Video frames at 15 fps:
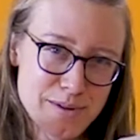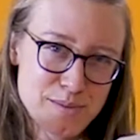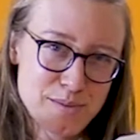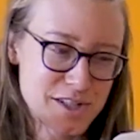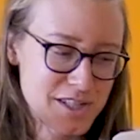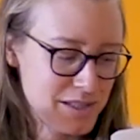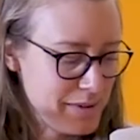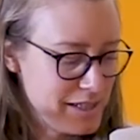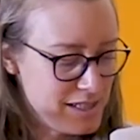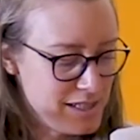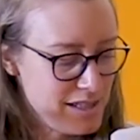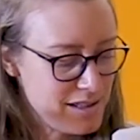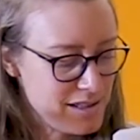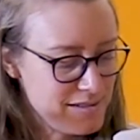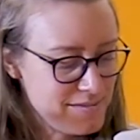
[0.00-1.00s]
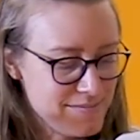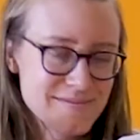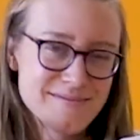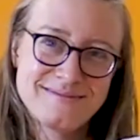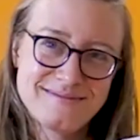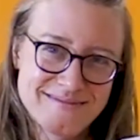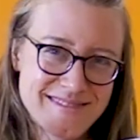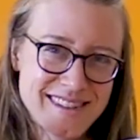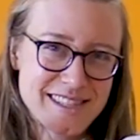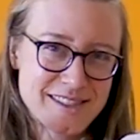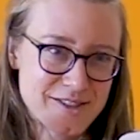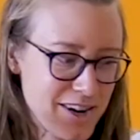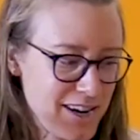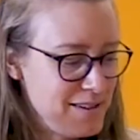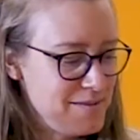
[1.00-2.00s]
was brushing my teeth. That's
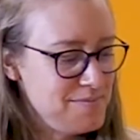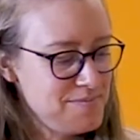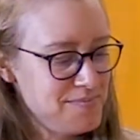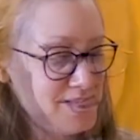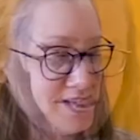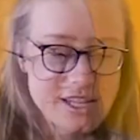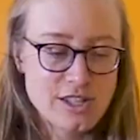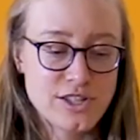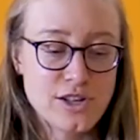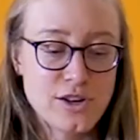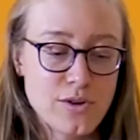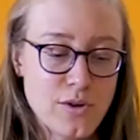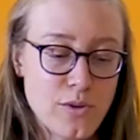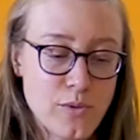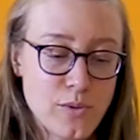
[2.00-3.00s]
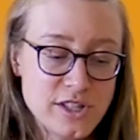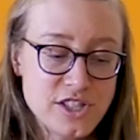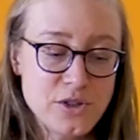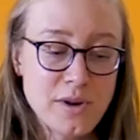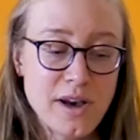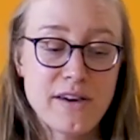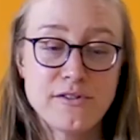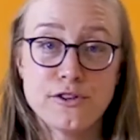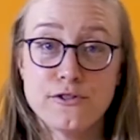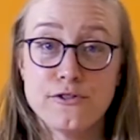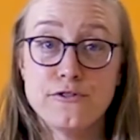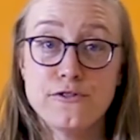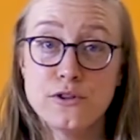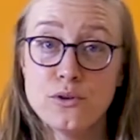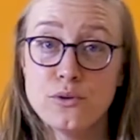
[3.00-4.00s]
great. So once you have your
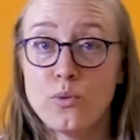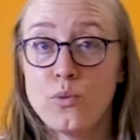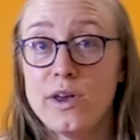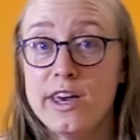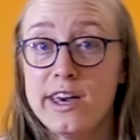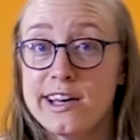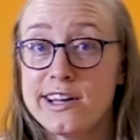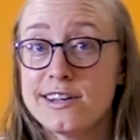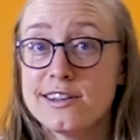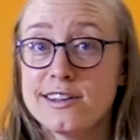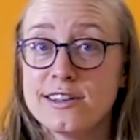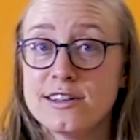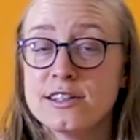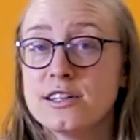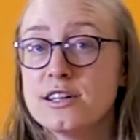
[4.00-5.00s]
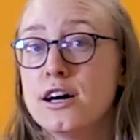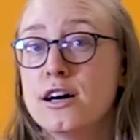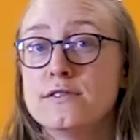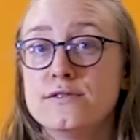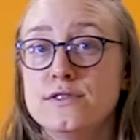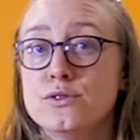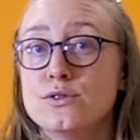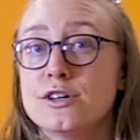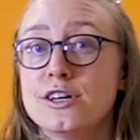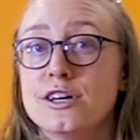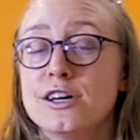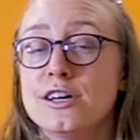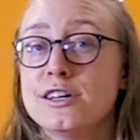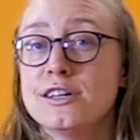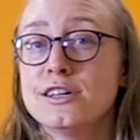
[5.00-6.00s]
full week of
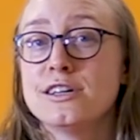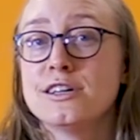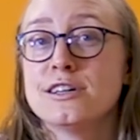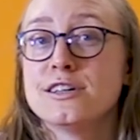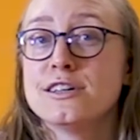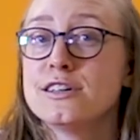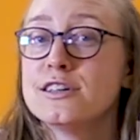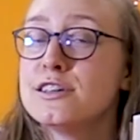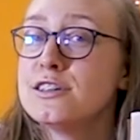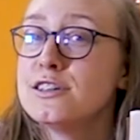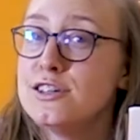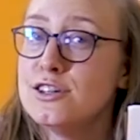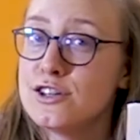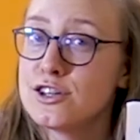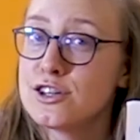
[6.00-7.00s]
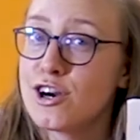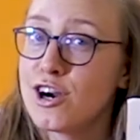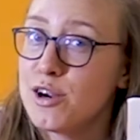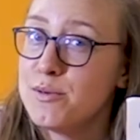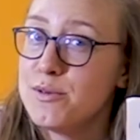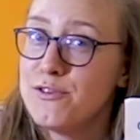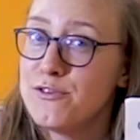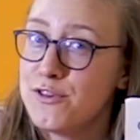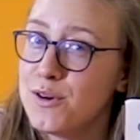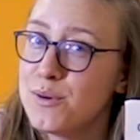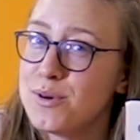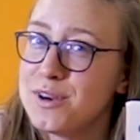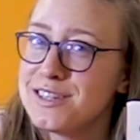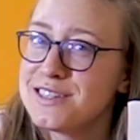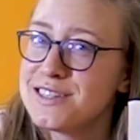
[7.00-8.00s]
your your carbon
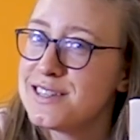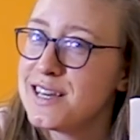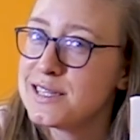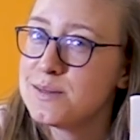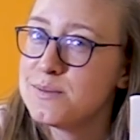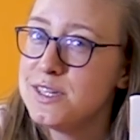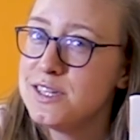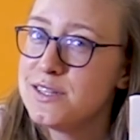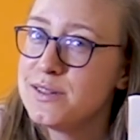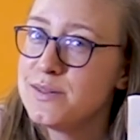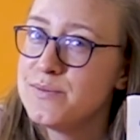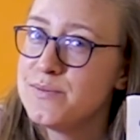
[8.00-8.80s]
footprint assessment,